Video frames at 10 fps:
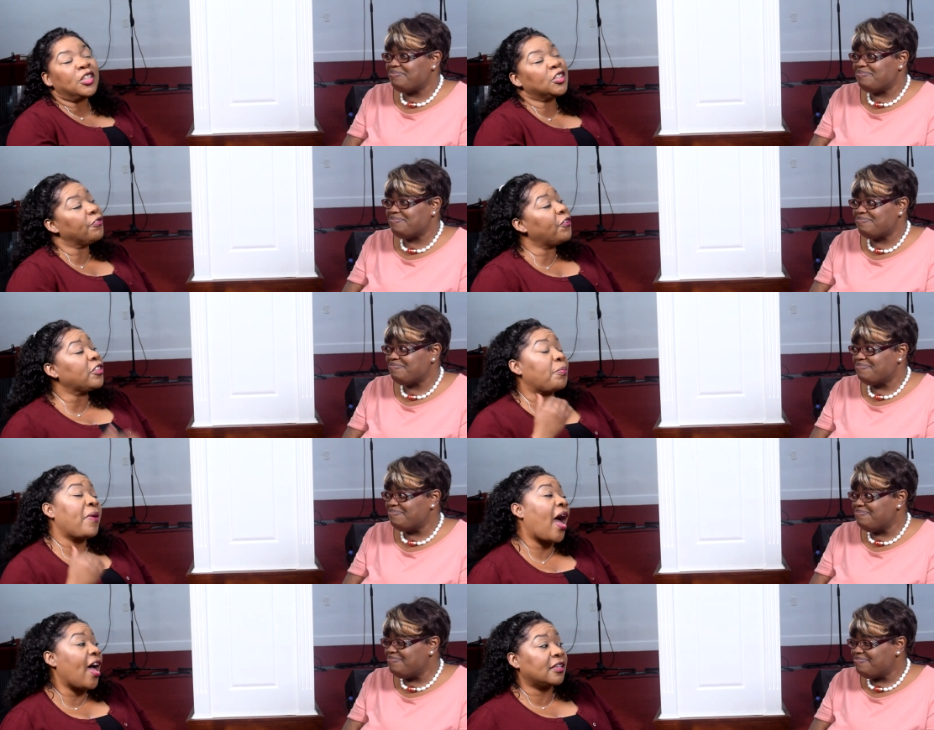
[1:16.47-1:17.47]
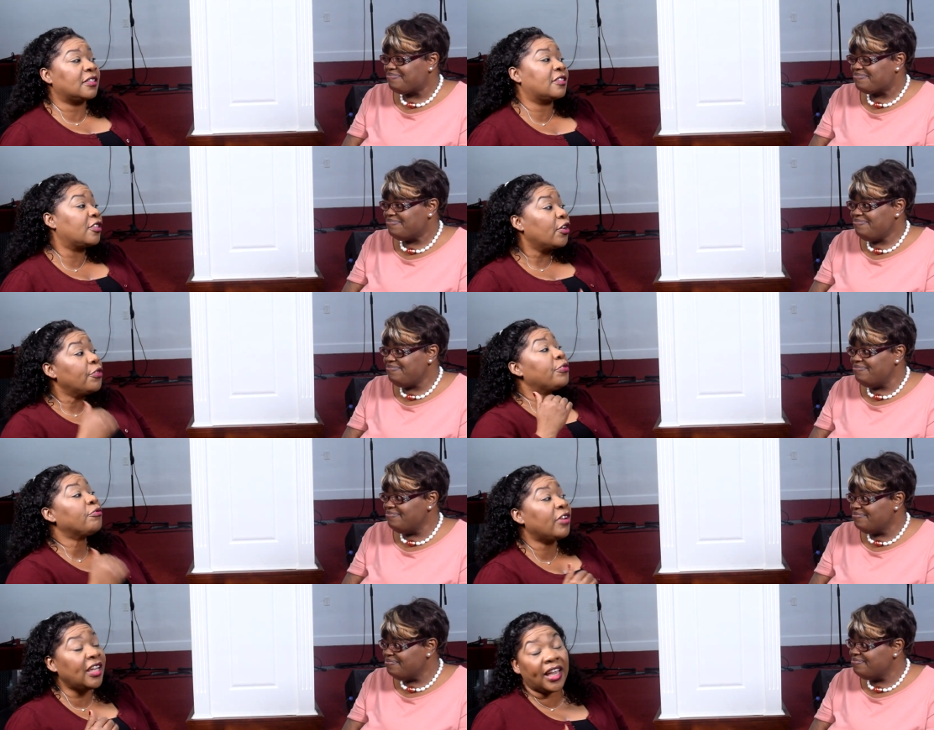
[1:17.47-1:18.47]
Speaker 1: So, for the past
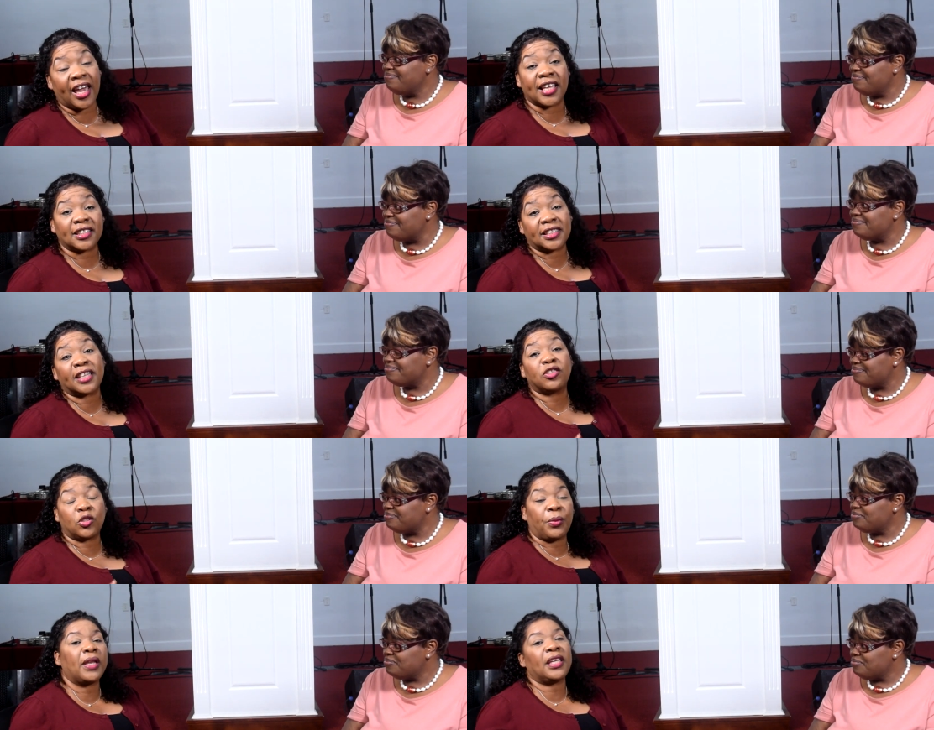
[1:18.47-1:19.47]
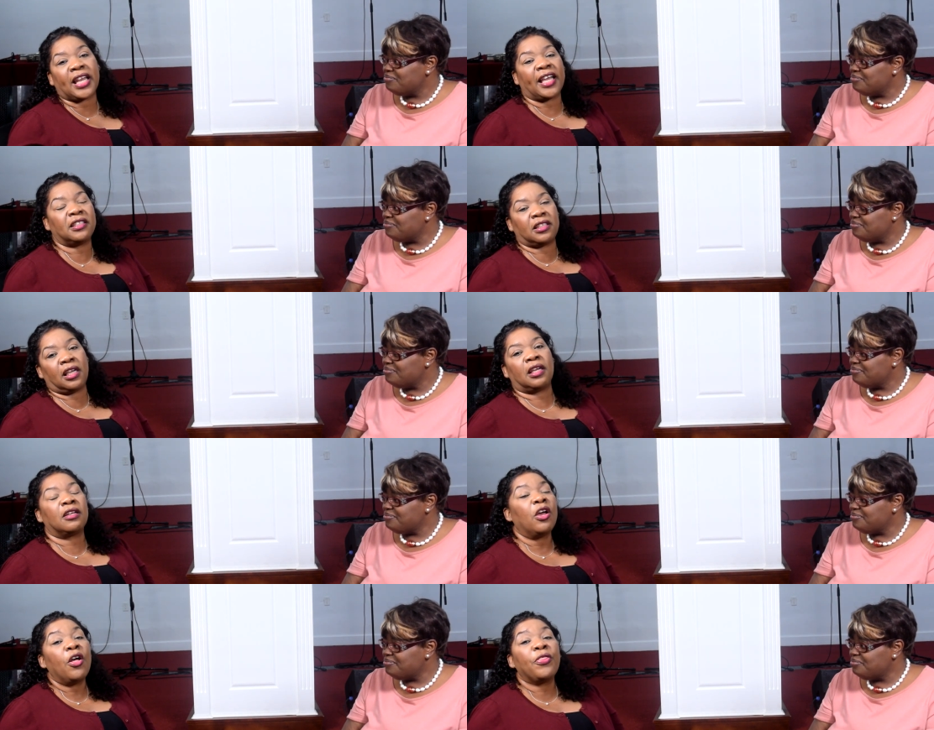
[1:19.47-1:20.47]
three years since
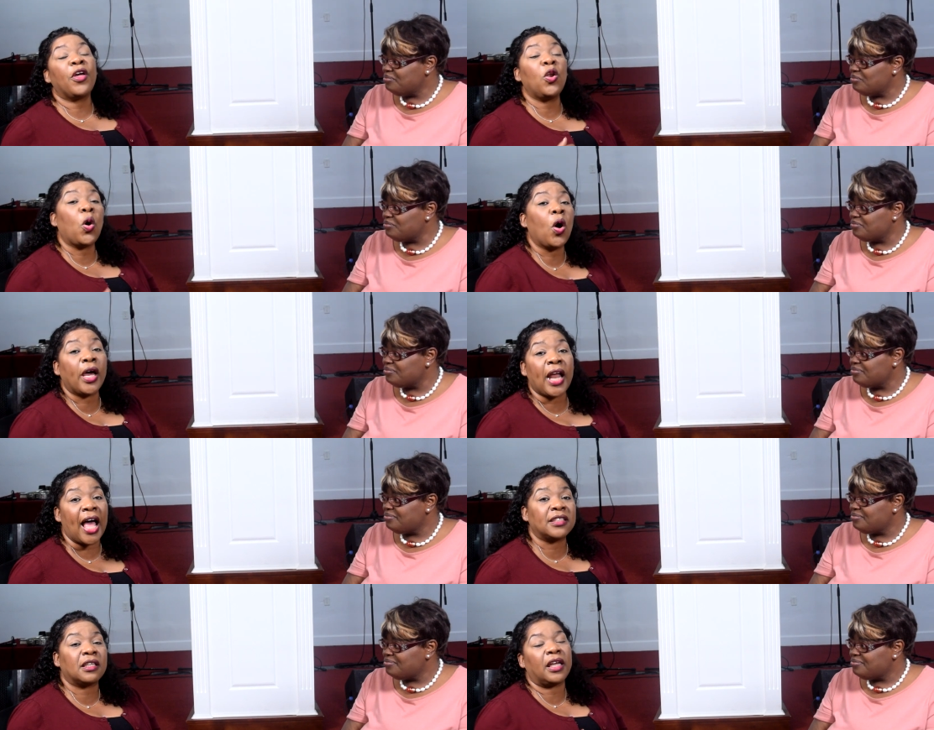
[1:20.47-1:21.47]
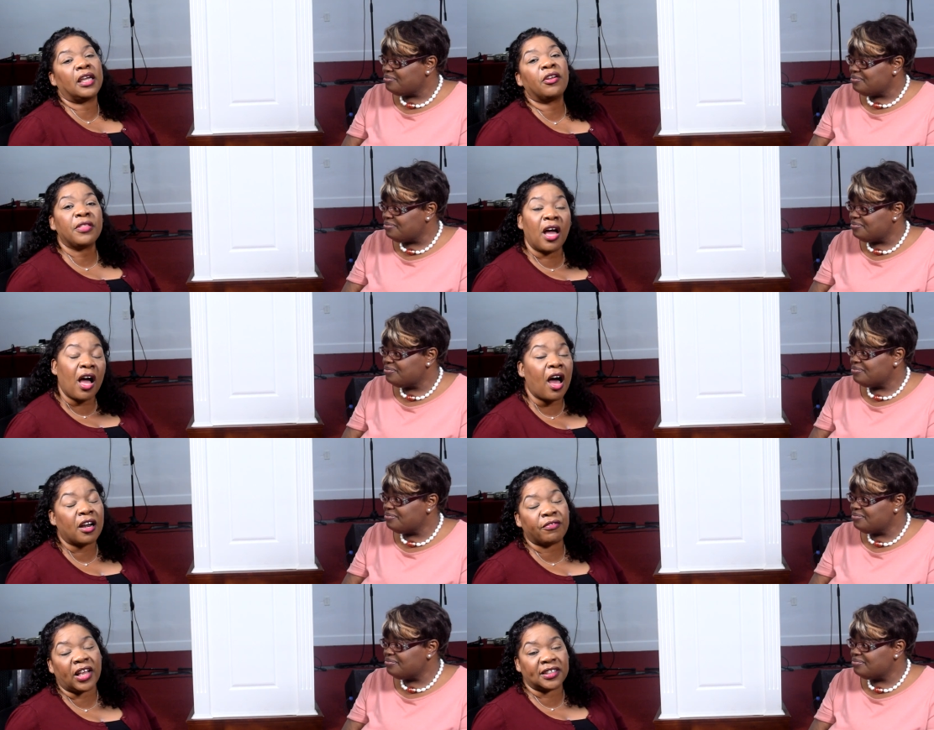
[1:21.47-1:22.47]
2019, the Lord has laid on the
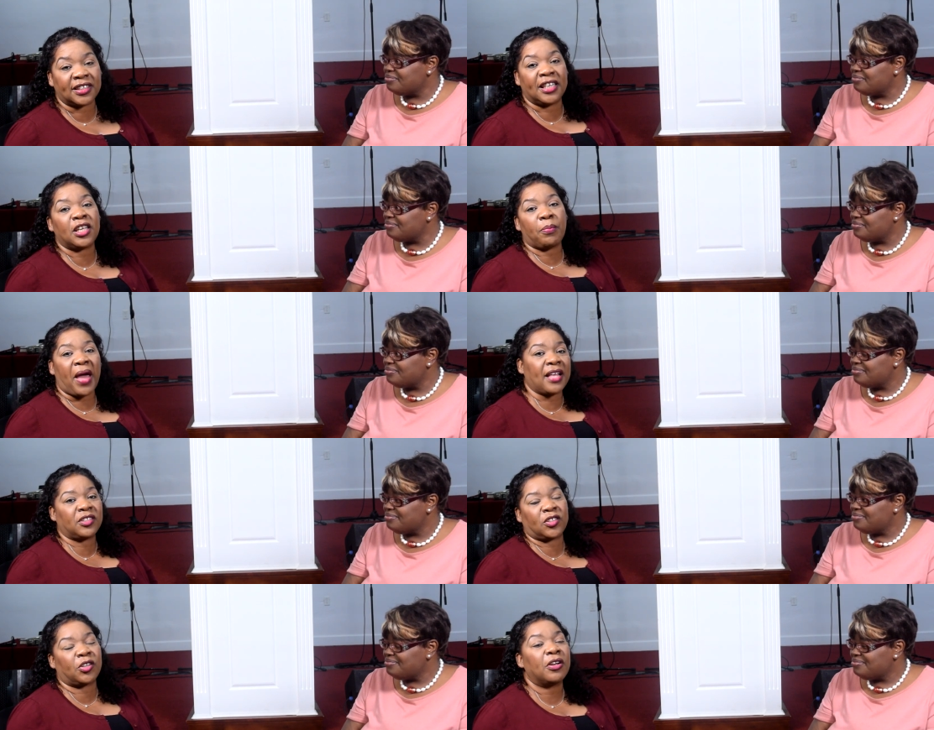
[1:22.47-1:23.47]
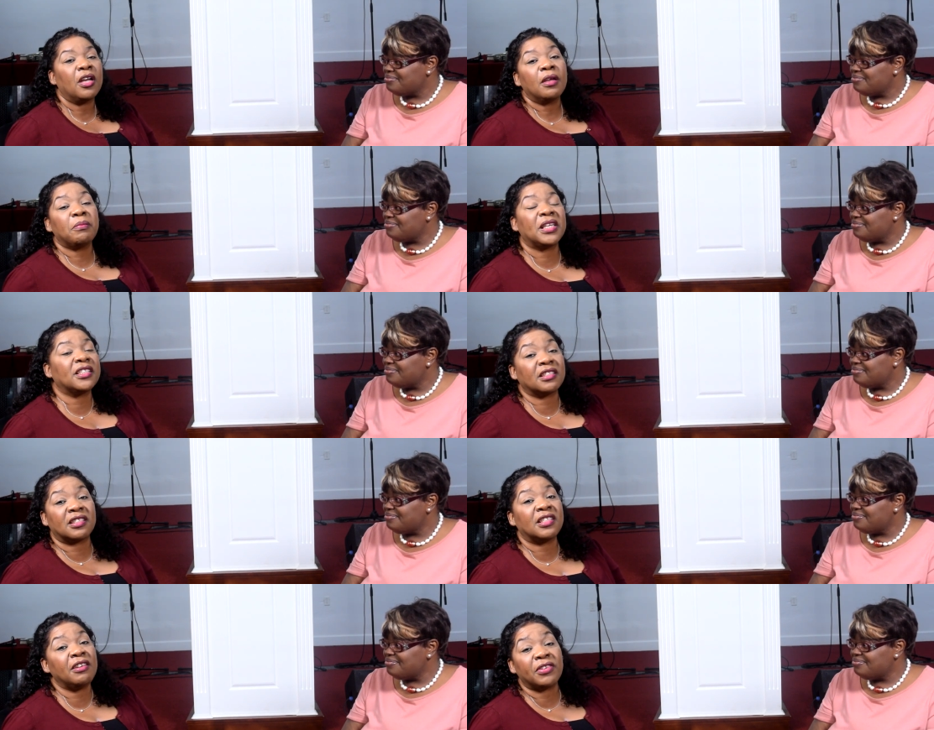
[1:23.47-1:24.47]
heart of our senior pastor, Minister
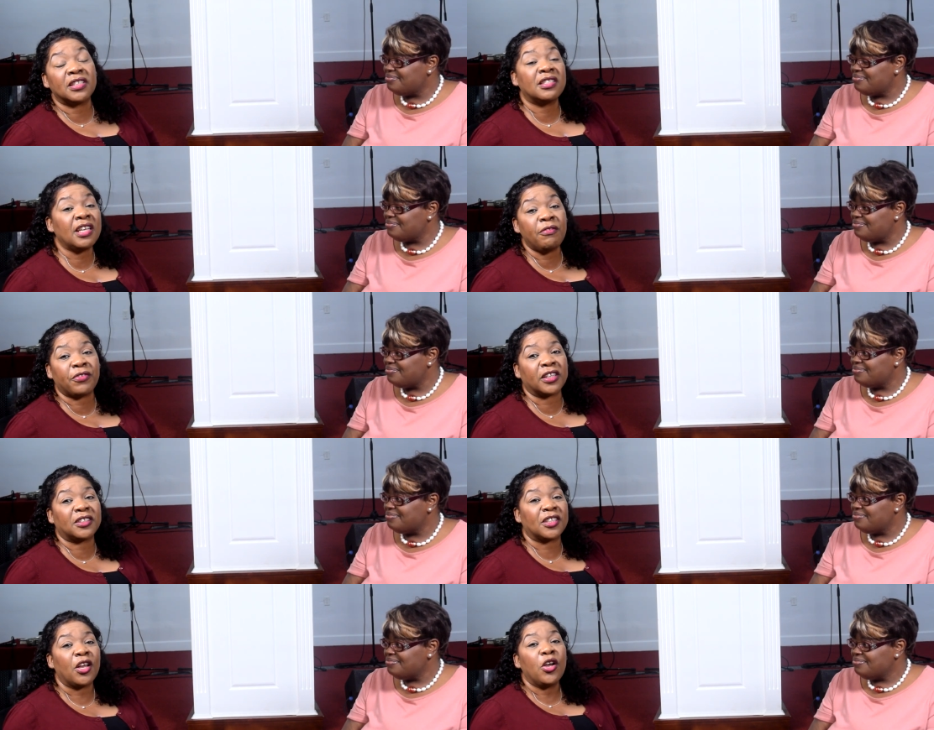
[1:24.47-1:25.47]
Stephen Cefort,